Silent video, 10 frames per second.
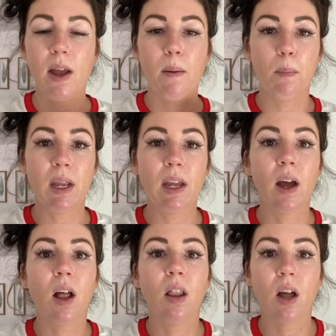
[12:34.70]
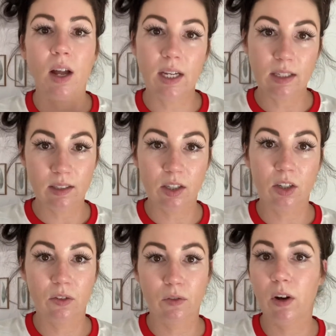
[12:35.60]
make it a lot easier
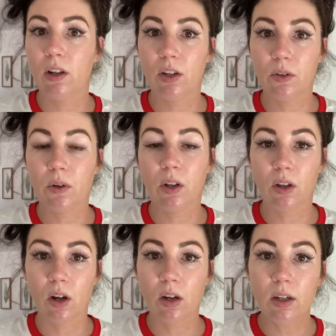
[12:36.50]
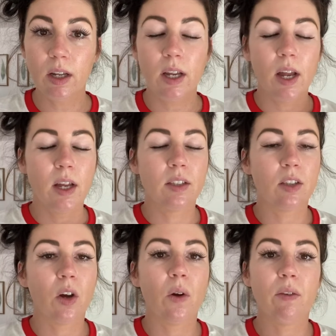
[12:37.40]
to follow along.
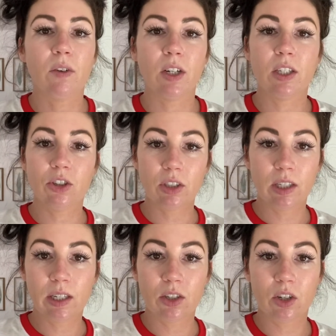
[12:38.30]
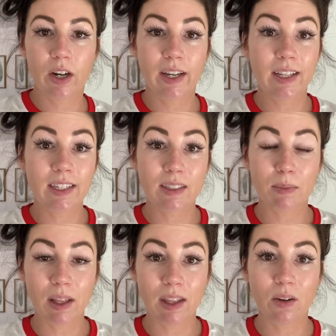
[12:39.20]
So if you're interested in trying this
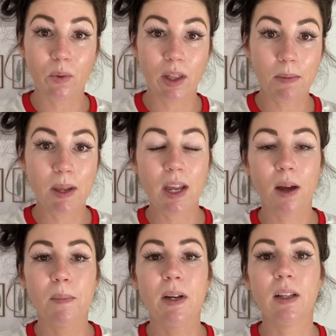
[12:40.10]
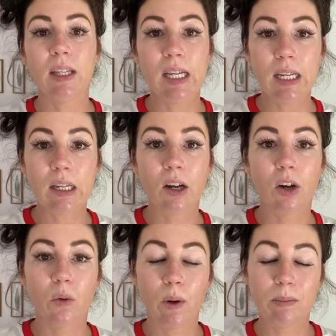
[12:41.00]
method with me, I'm gonna link
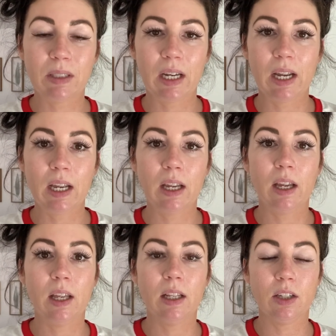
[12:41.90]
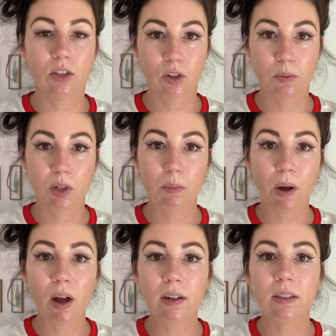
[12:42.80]
her website in the description
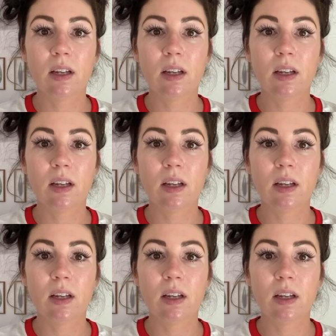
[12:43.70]
box.